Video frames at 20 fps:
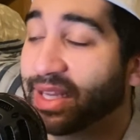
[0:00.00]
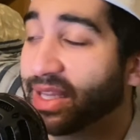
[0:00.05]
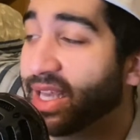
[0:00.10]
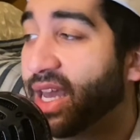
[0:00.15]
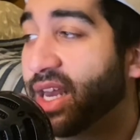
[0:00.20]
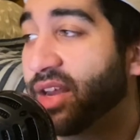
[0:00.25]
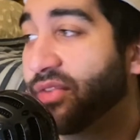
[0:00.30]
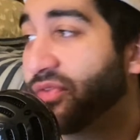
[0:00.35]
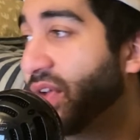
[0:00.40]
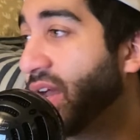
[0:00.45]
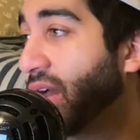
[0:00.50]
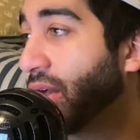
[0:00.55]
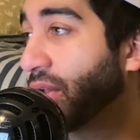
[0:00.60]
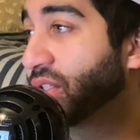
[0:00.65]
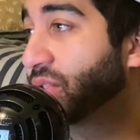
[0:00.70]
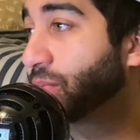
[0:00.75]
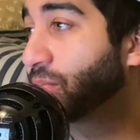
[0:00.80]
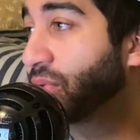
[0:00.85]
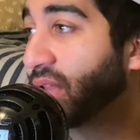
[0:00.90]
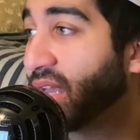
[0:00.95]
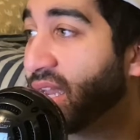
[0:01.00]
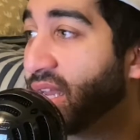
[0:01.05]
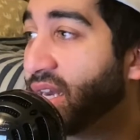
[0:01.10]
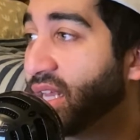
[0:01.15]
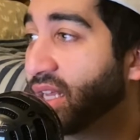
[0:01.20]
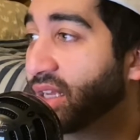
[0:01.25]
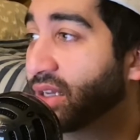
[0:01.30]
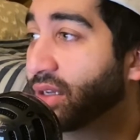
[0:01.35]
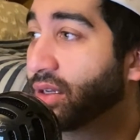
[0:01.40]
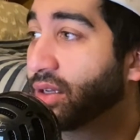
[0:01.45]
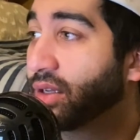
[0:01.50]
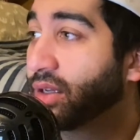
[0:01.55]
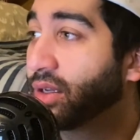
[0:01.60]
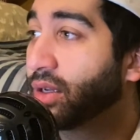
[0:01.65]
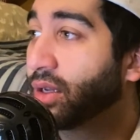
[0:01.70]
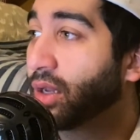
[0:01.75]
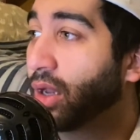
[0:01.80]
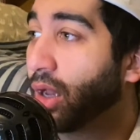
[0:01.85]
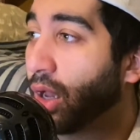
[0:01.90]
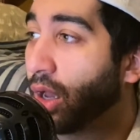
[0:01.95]
The NFL is planning
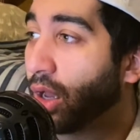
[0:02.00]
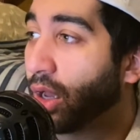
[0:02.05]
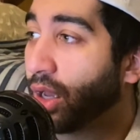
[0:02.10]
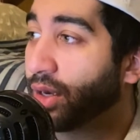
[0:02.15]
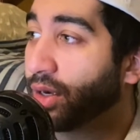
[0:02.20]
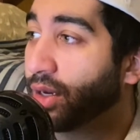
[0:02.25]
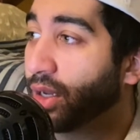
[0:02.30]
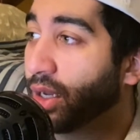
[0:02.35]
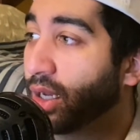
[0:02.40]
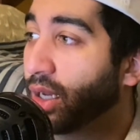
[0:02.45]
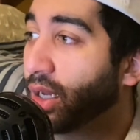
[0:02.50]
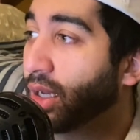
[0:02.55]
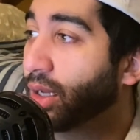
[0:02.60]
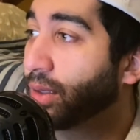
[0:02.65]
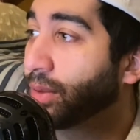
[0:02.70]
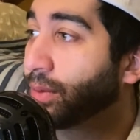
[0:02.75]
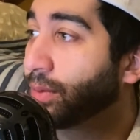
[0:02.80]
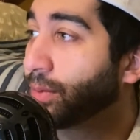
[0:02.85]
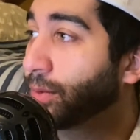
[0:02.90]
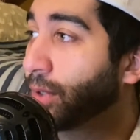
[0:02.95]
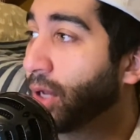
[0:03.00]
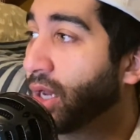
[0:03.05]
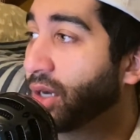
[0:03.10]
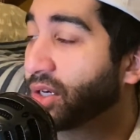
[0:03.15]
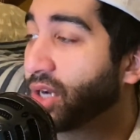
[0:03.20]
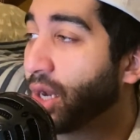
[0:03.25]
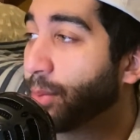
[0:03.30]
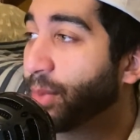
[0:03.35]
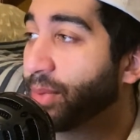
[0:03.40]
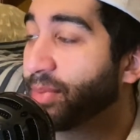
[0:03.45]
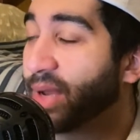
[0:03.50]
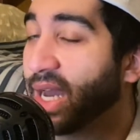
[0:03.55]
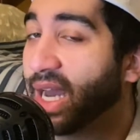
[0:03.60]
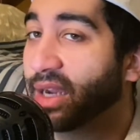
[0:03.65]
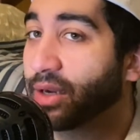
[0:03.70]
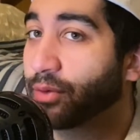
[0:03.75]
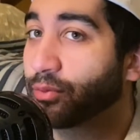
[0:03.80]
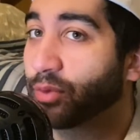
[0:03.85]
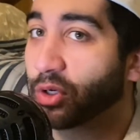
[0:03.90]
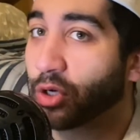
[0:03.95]
on coming back
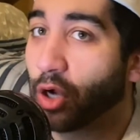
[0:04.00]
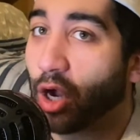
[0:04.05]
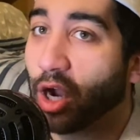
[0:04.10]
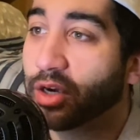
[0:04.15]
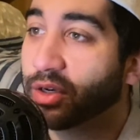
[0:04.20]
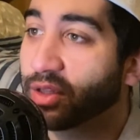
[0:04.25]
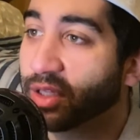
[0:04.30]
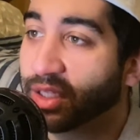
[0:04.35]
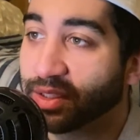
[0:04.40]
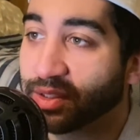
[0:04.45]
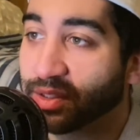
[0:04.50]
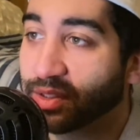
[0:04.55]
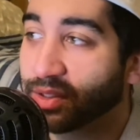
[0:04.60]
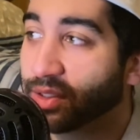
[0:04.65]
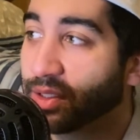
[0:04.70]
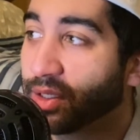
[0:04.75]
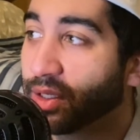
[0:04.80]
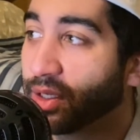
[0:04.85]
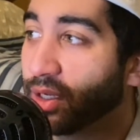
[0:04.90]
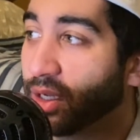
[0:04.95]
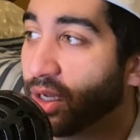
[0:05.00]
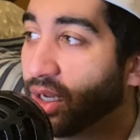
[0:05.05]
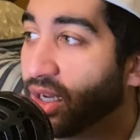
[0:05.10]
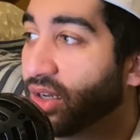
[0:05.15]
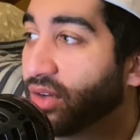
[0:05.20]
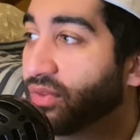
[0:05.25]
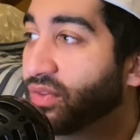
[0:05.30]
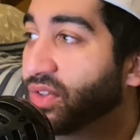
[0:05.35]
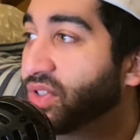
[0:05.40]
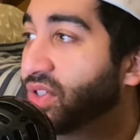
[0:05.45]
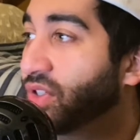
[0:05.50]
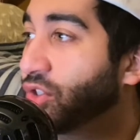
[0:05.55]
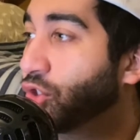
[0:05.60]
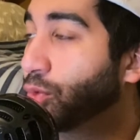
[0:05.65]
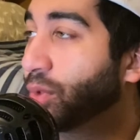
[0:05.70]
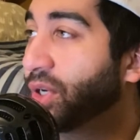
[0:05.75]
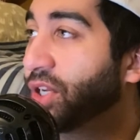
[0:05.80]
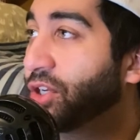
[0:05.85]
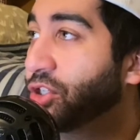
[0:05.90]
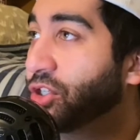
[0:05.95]
regardless of the
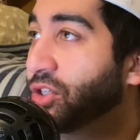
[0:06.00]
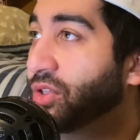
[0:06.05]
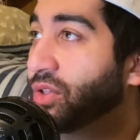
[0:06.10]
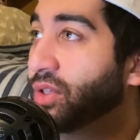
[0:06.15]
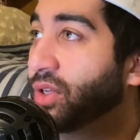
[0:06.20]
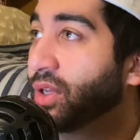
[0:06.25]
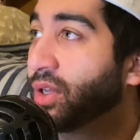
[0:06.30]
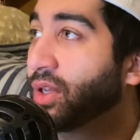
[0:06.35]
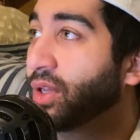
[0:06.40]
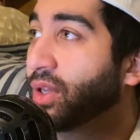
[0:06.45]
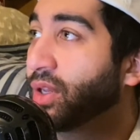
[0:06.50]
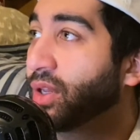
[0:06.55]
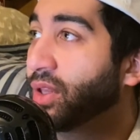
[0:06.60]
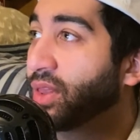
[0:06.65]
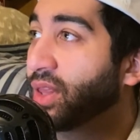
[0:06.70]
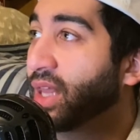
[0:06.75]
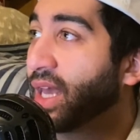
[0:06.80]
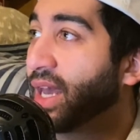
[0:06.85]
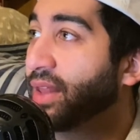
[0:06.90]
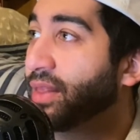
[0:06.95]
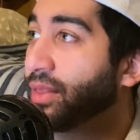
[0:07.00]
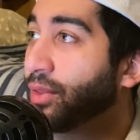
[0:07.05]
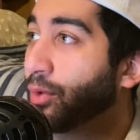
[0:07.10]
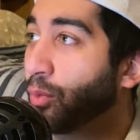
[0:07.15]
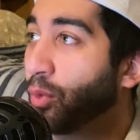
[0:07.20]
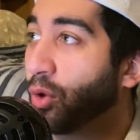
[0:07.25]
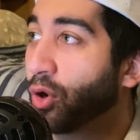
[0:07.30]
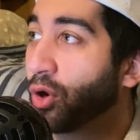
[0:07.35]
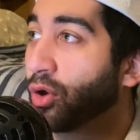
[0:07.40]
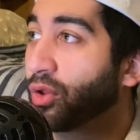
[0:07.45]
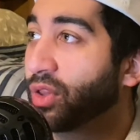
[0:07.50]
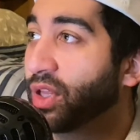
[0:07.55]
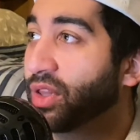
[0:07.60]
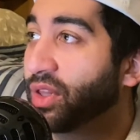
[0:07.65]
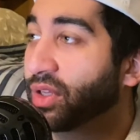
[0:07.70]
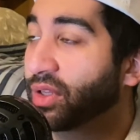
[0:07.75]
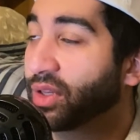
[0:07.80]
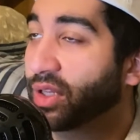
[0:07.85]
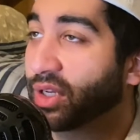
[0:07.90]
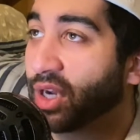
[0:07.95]
situation that the world and
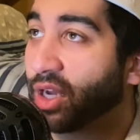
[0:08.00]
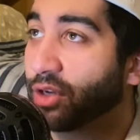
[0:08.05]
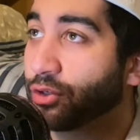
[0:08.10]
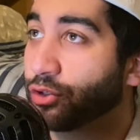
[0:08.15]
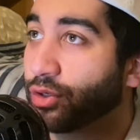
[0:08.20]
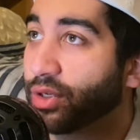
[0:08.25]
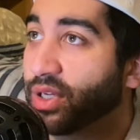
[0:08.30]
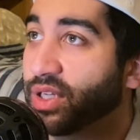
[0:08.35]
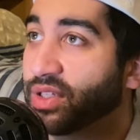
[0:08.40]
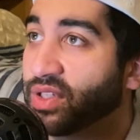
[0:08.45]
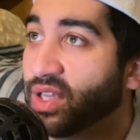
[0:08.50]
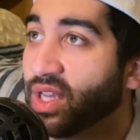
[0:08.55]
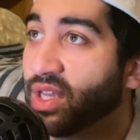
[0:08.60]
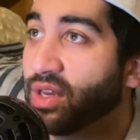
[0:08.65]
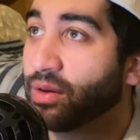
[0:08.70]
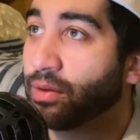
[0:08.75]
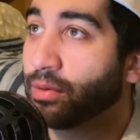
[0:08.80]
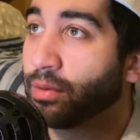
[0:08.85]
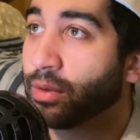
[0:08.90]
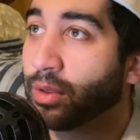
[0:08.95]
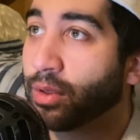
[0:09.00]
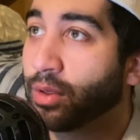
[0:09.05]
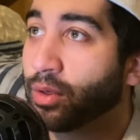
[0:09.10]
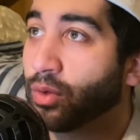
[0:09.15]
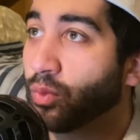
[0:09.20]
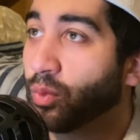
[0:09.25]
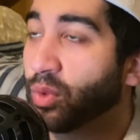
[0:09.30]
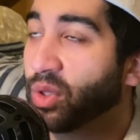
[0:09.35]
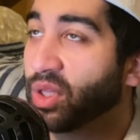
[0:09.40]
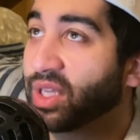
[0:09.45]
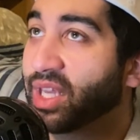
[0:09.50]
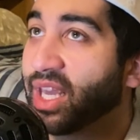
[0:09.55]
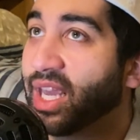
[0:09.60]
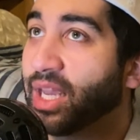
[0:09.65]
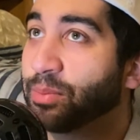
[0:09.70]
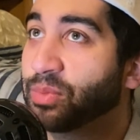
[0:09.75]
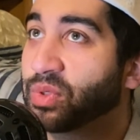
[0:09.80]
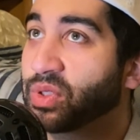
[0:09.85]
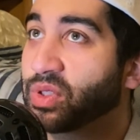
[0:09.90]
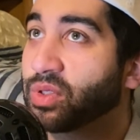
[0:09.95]
the country is in when the
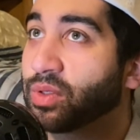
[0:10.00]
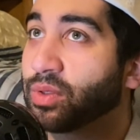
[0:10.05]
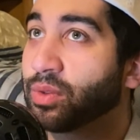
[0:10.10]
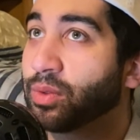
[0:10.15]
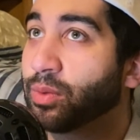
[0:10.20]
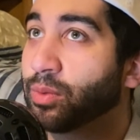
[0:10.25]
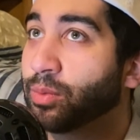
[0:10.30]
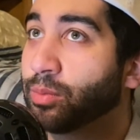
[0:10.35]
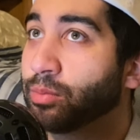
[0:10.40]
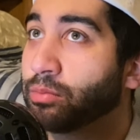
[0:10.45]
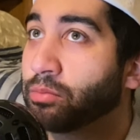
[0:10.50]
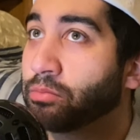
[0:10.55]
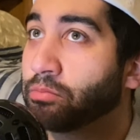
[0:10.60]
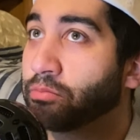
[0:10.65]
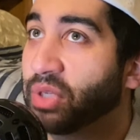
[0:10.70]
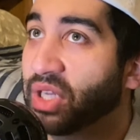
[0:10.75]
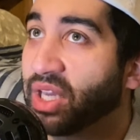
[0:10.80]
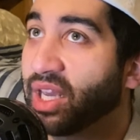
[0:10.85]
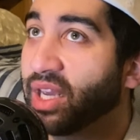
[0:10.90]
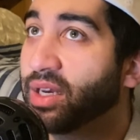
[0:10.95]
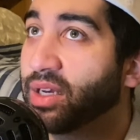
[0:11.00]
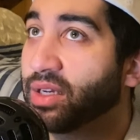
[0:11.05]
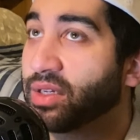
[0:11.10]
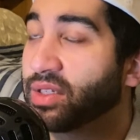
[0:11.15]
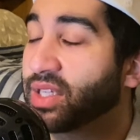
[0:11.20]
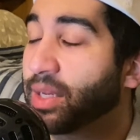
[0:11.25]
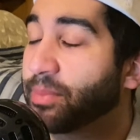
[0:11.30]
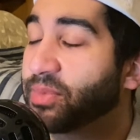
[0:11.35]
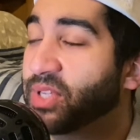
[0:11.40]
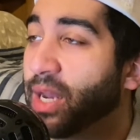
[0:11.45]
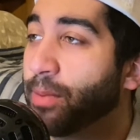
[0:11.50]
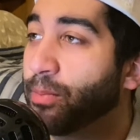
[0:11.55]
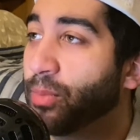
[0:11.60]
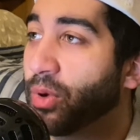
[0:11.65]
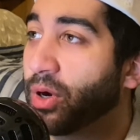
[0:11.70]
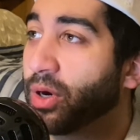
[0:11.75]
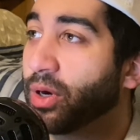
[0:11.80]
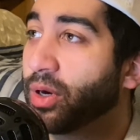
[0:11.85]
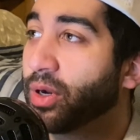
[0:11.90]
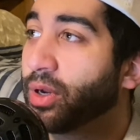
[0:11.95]
games begin in
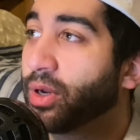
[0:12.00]
September.